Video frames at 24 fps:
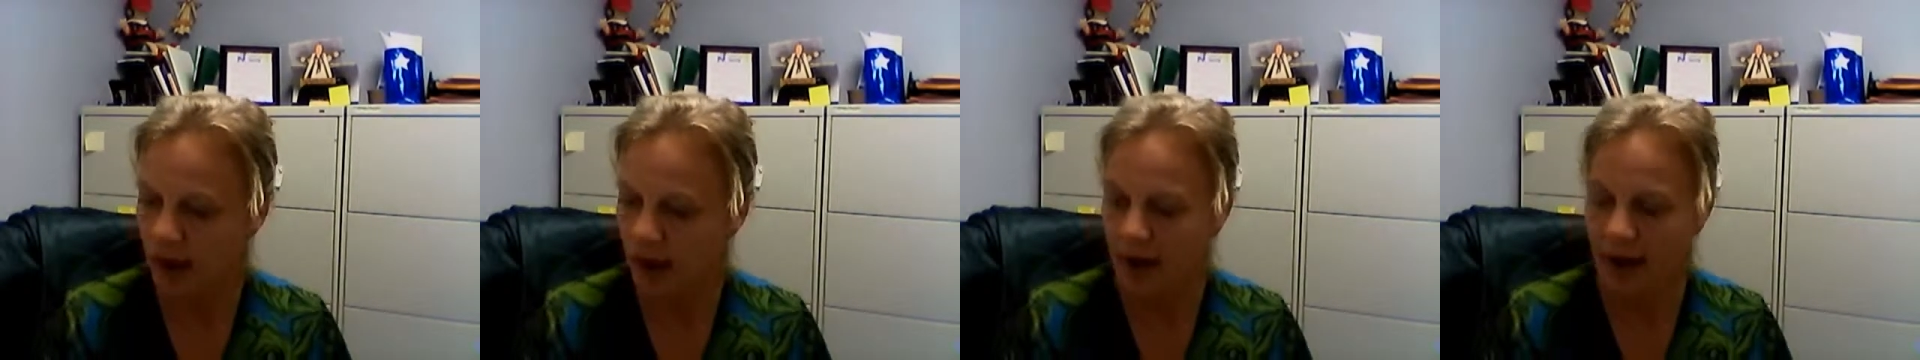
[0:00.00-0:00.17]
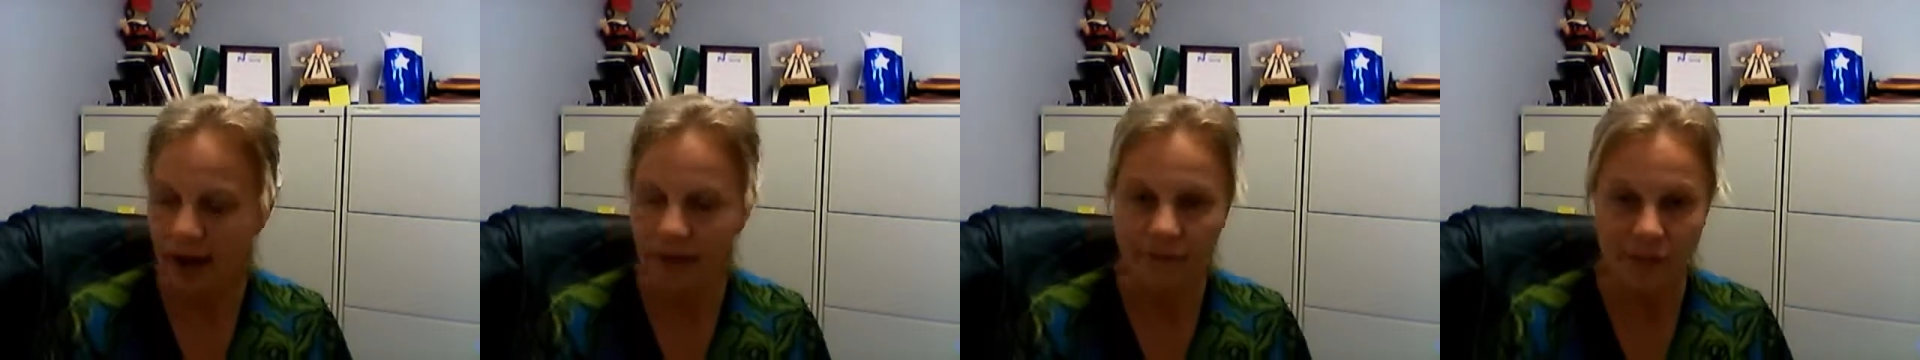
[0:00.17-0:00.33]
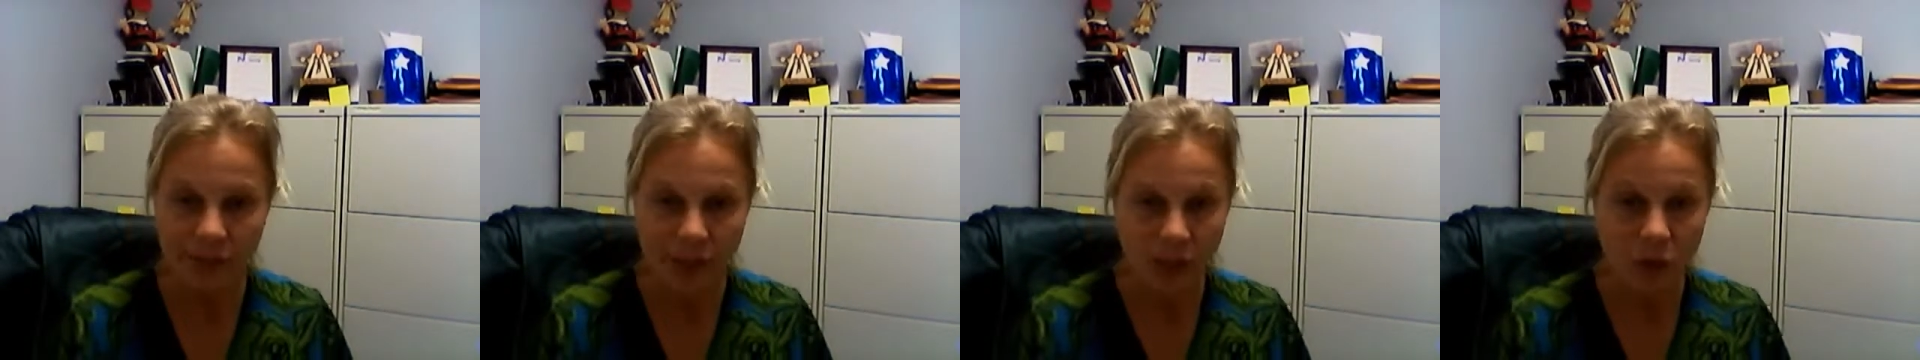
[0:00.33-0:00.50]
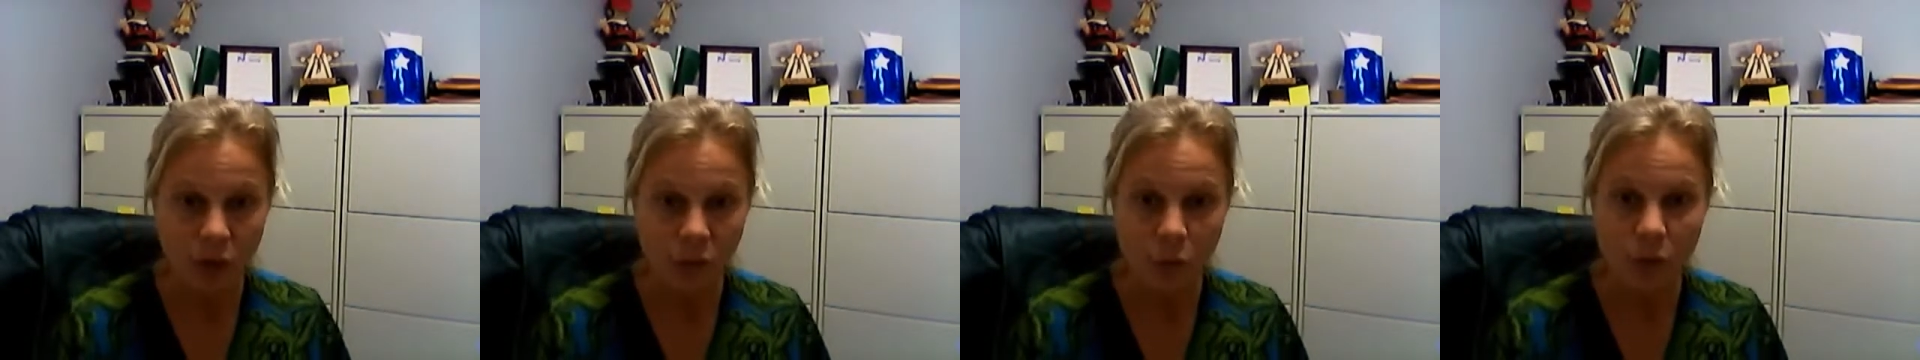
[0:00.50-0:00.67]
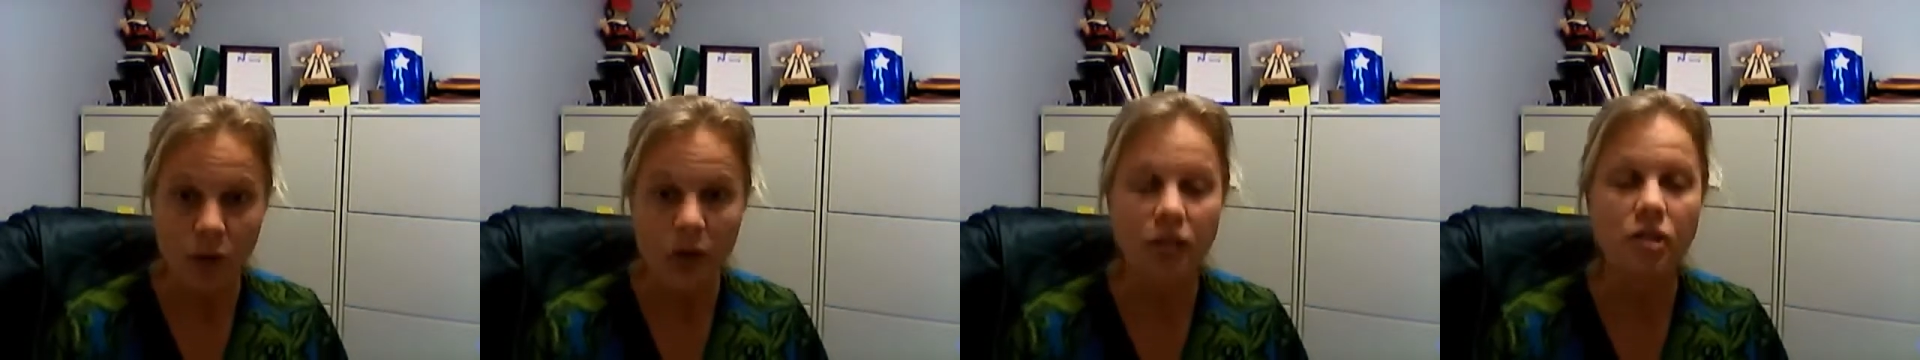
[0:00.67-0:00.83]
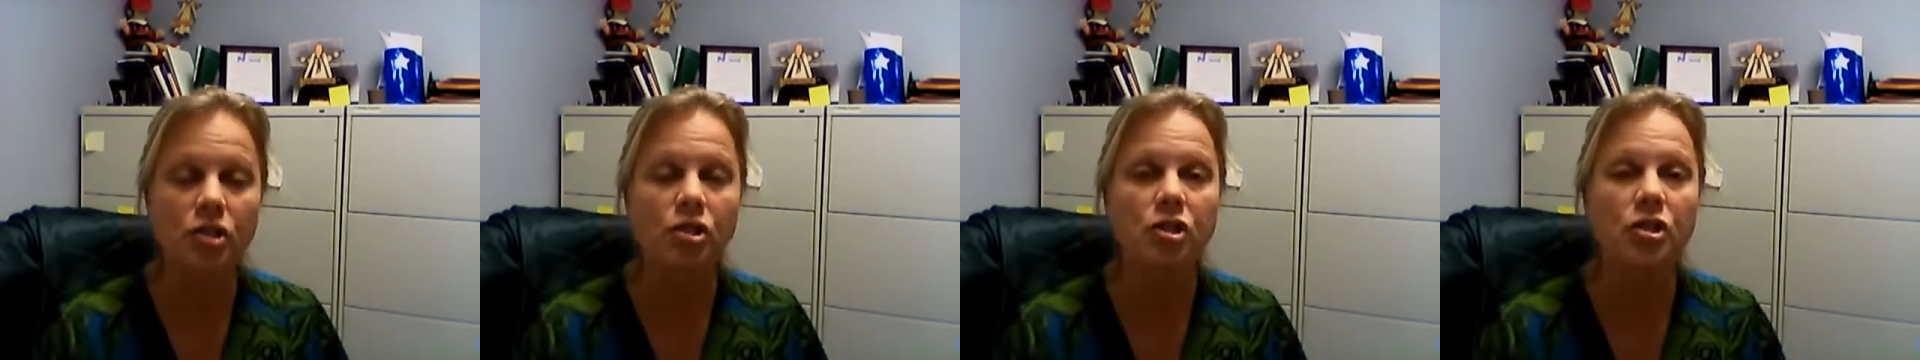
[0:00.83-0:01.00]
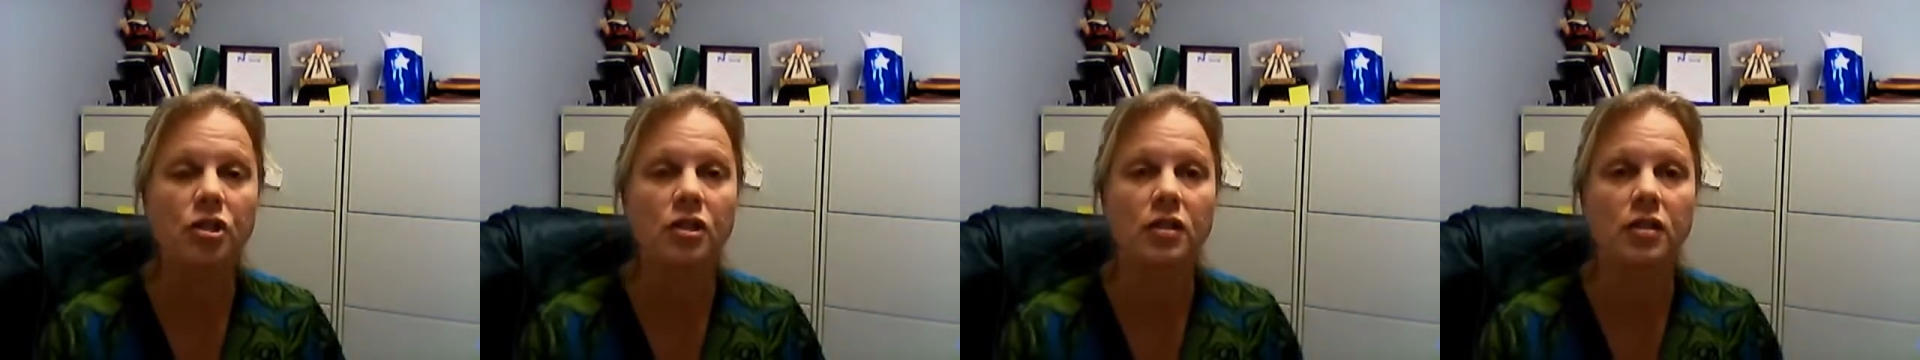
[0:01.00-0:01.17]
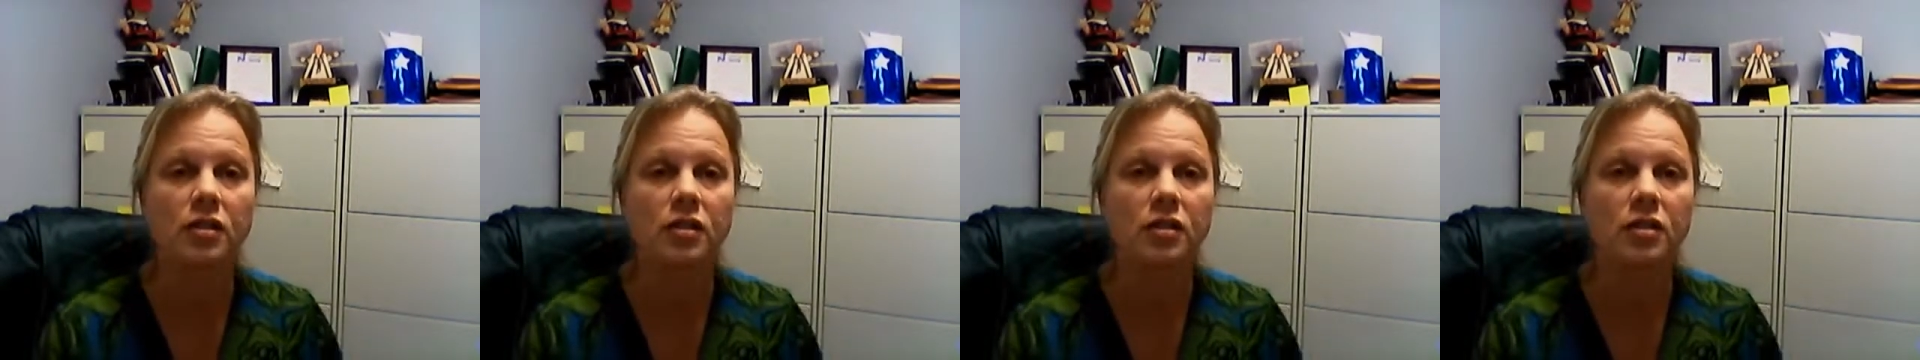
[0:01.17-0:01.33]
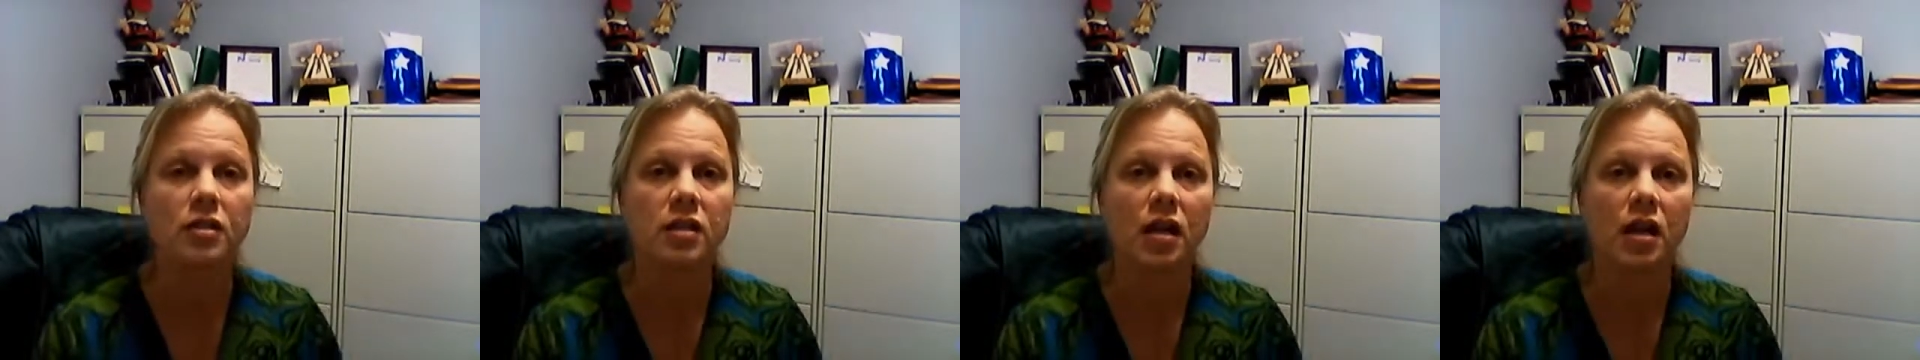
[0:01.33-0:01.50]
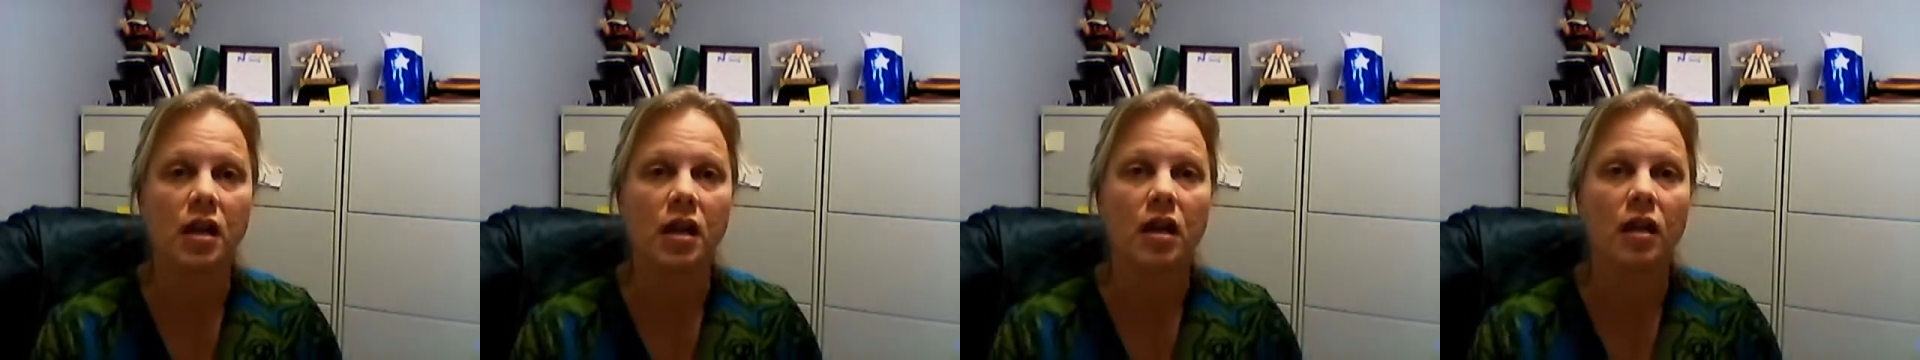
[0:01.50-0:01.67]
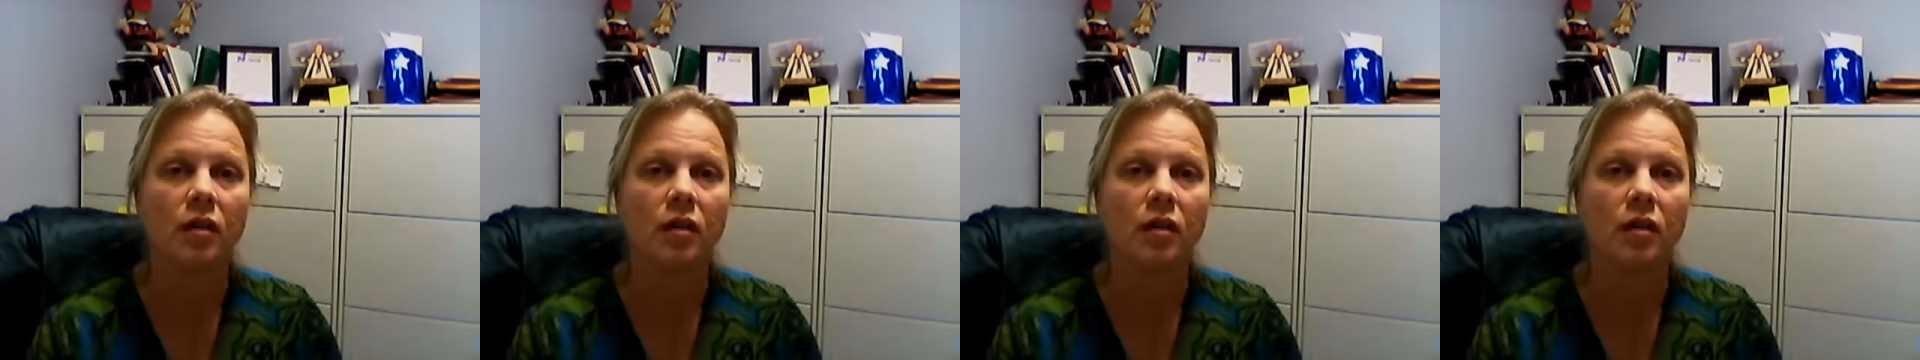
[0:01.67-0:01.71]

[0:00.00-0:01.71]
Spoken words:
have any questions,